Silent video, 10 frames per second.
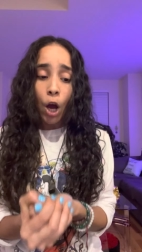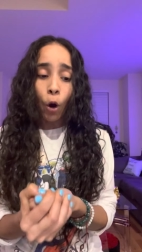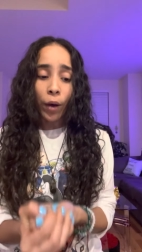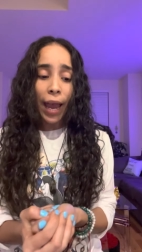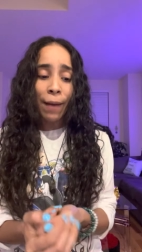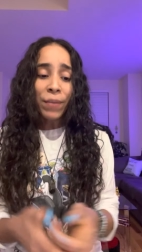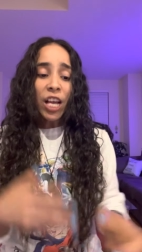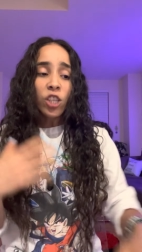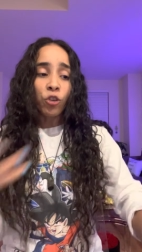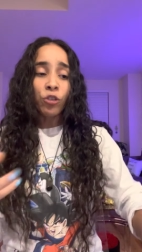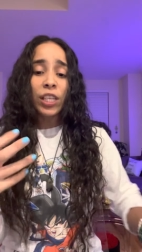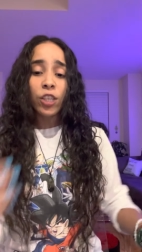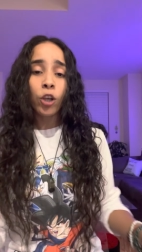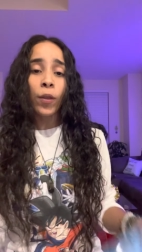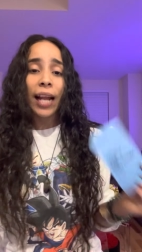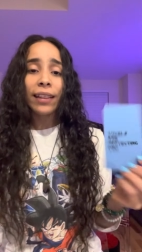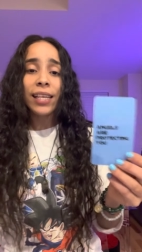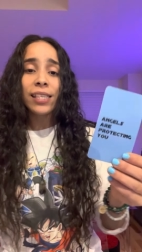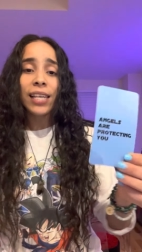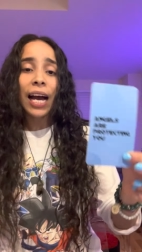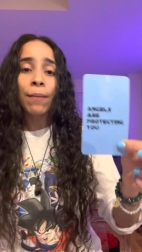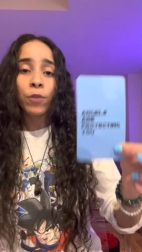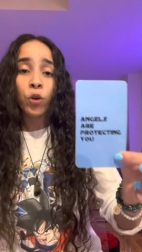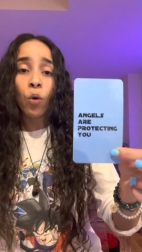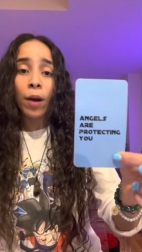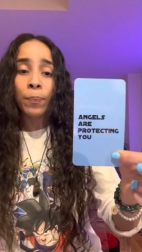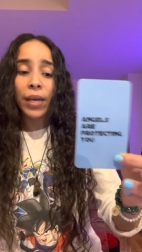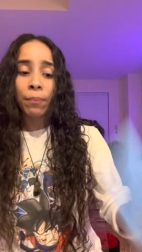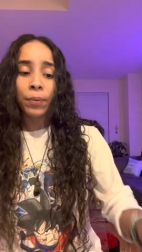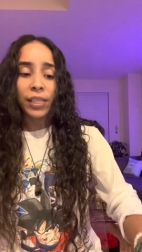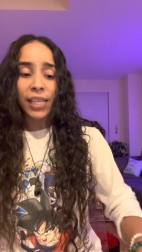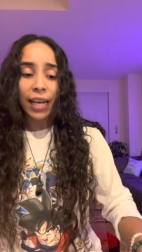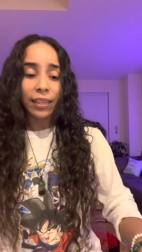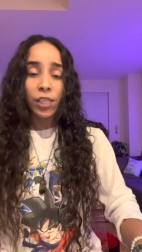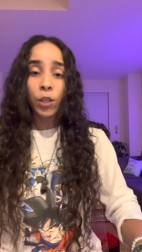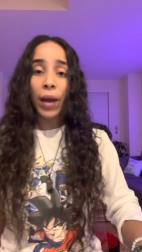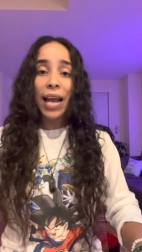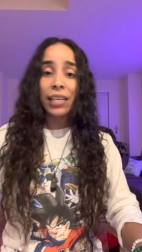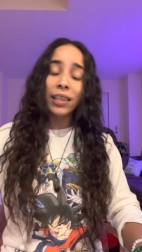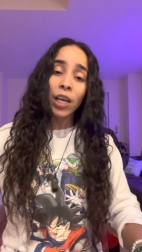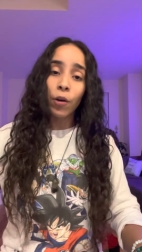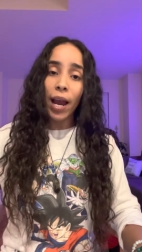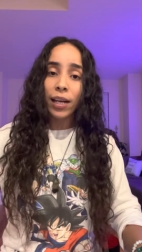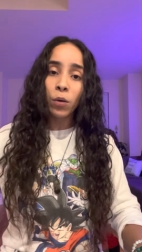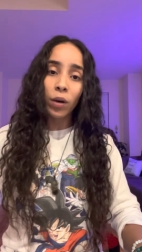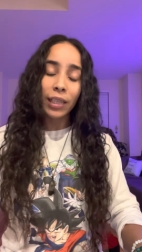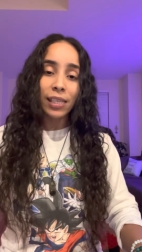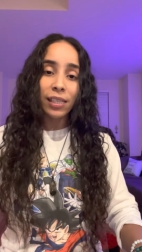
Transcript: Okay, so you need to know that at this time you are being protected. So anything or anyone that's